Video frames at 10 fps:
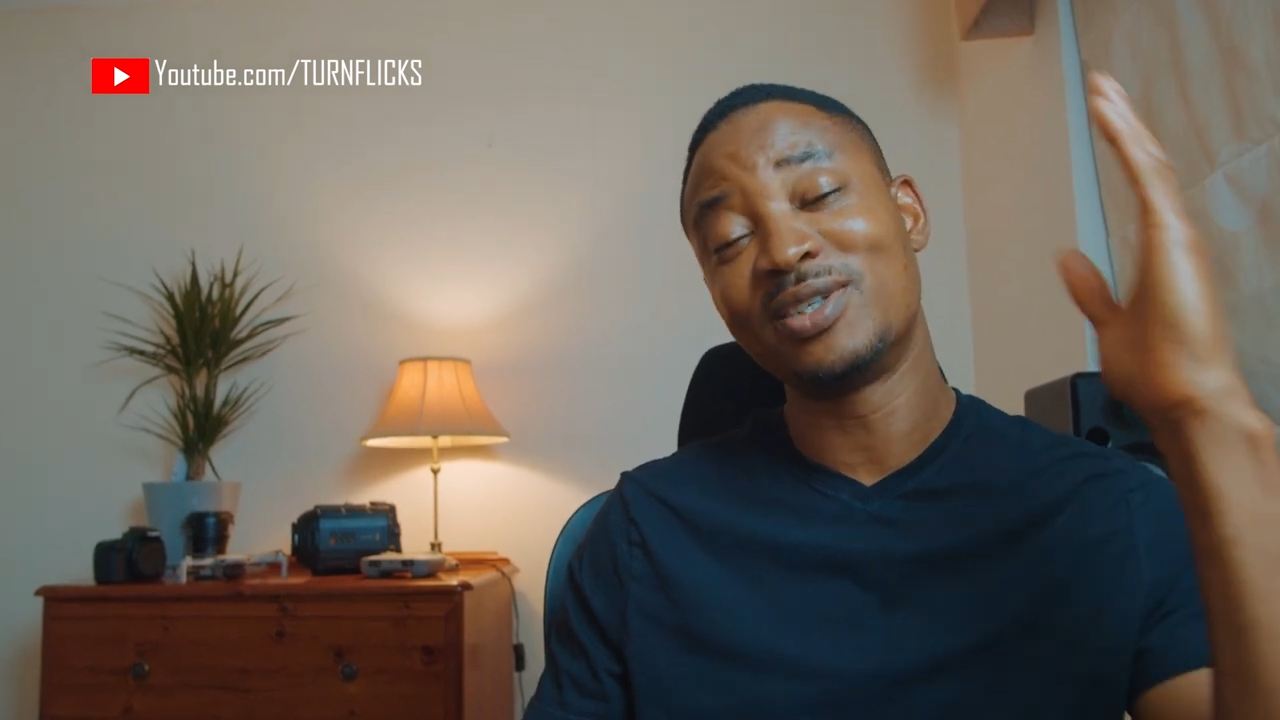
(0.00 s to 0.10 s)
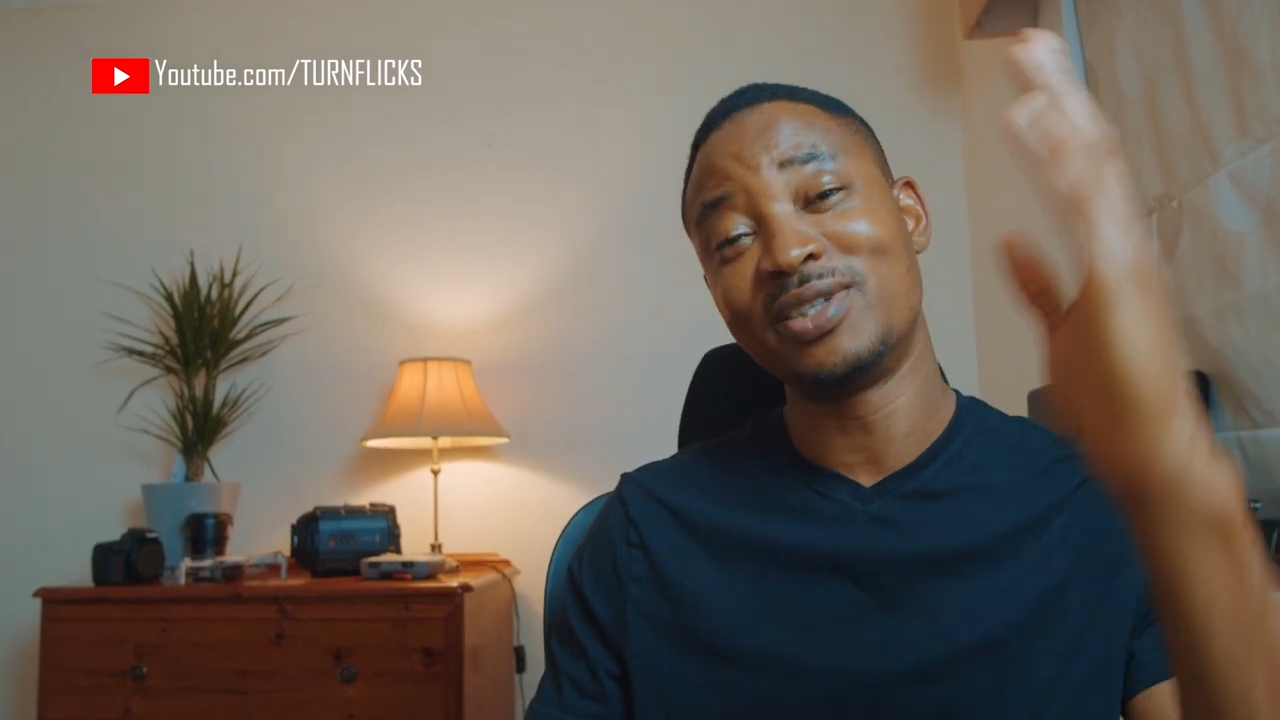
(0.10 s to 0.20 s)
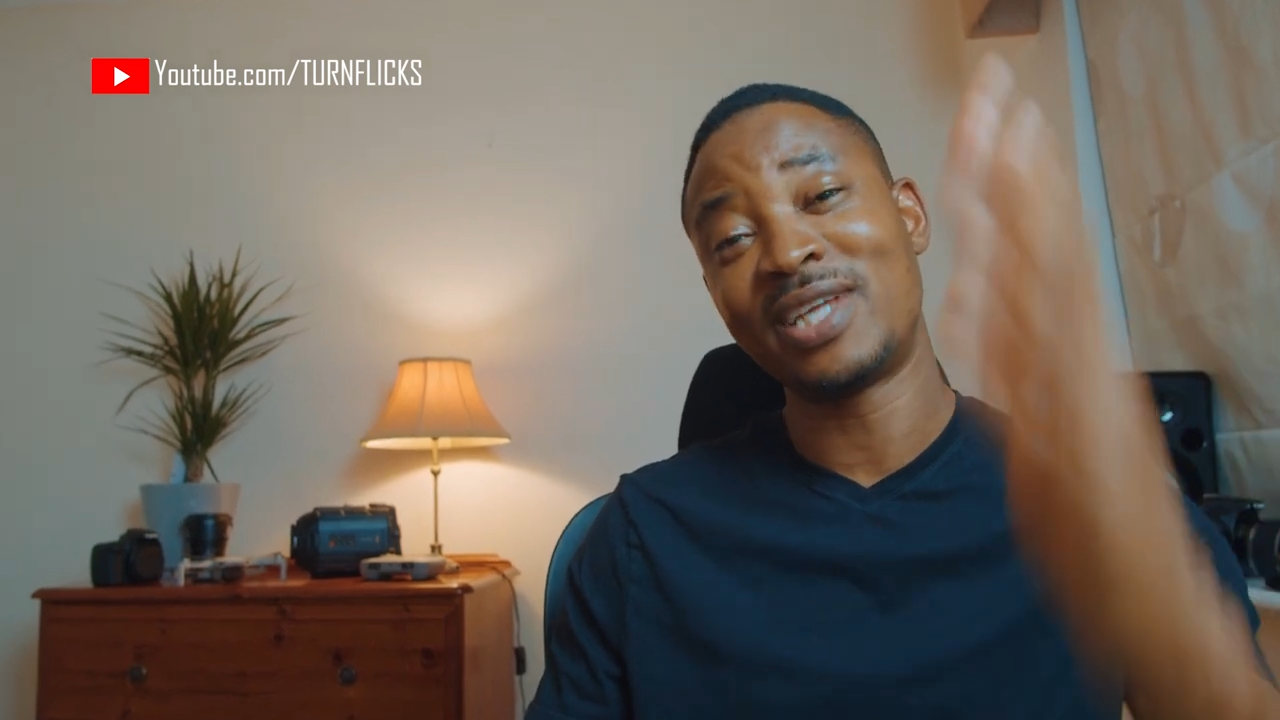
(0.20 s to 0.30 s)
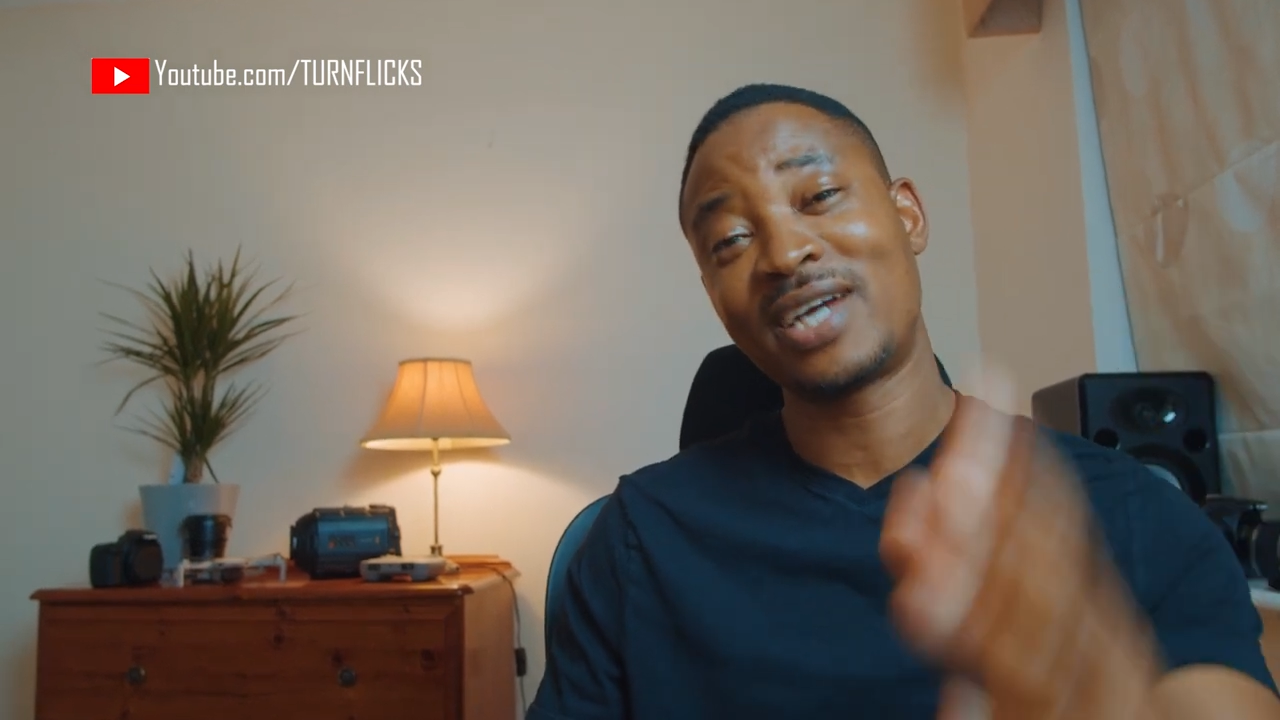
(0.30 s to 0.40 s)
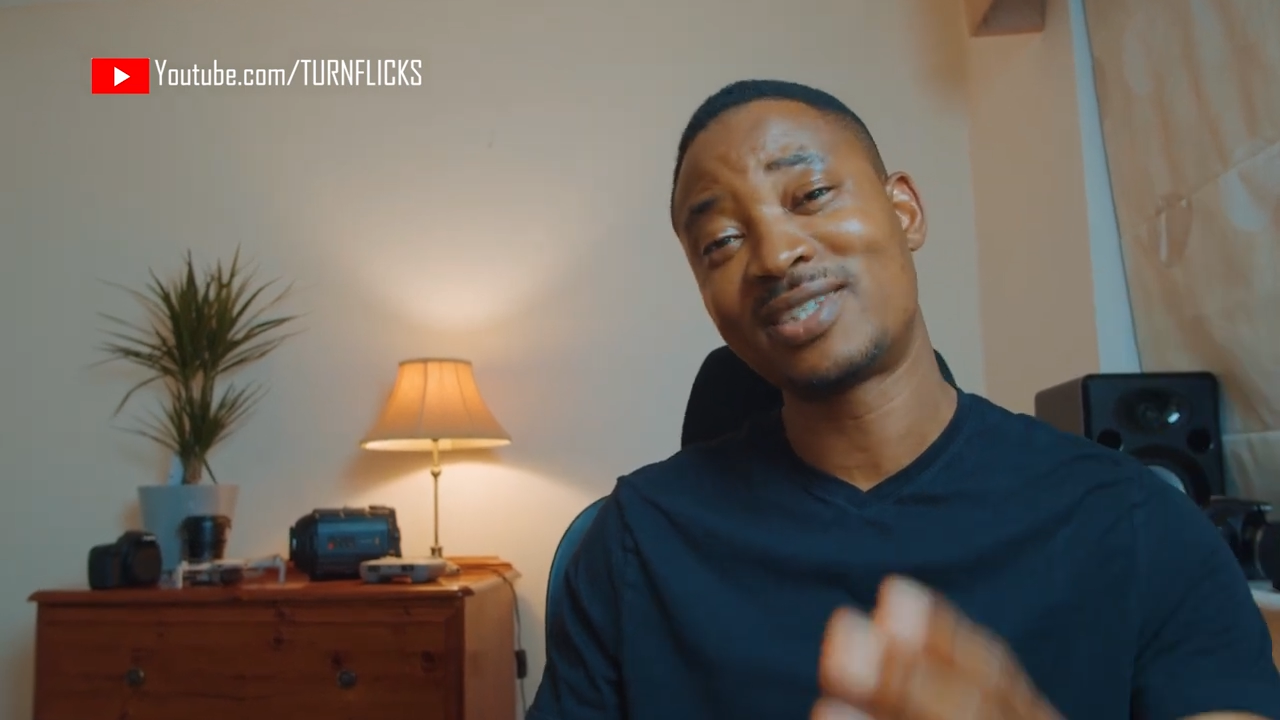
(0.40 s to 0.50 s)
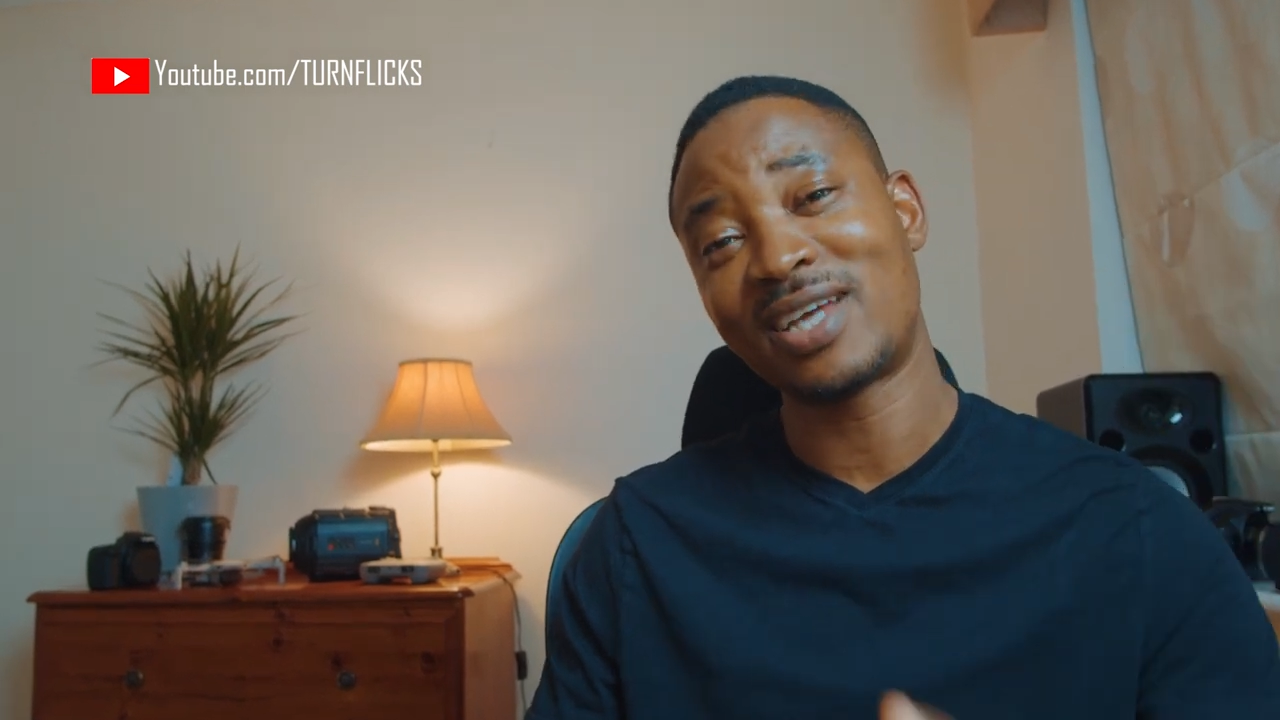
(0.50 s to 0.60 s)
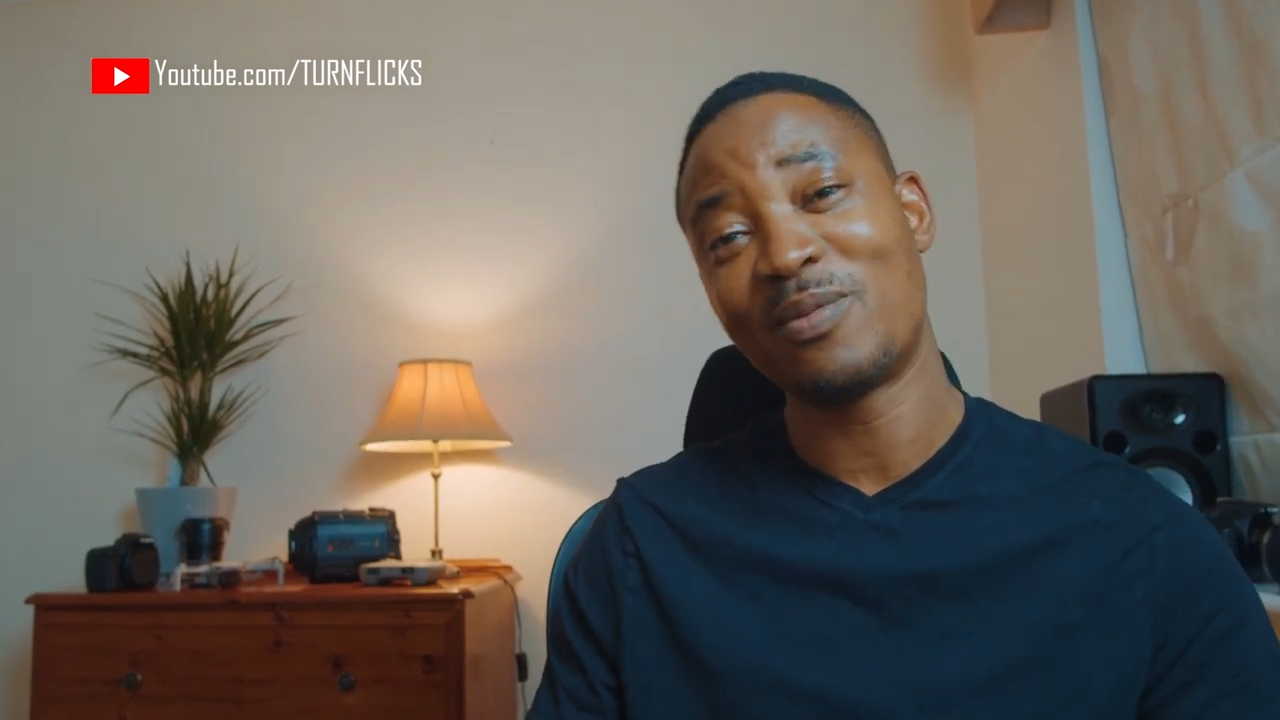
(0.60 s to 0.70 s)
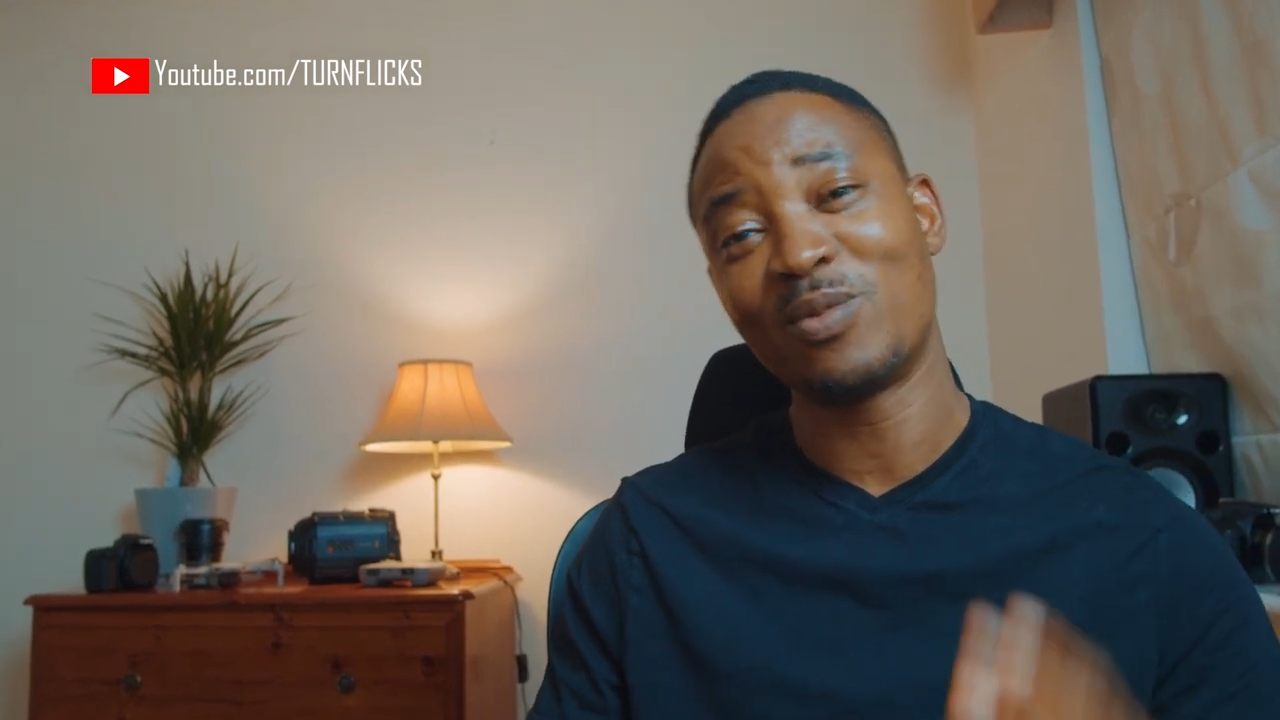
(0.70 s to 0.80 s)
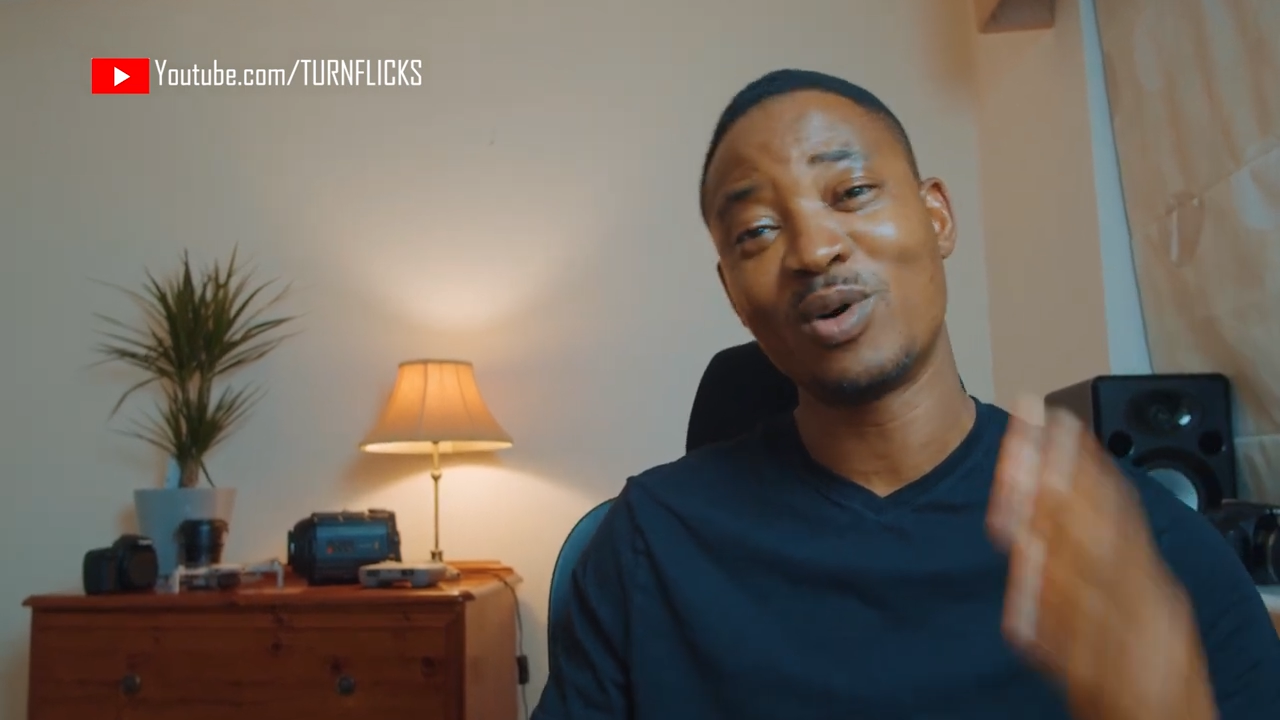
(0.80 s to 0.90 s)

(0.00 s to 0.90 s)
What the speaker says: Till next time,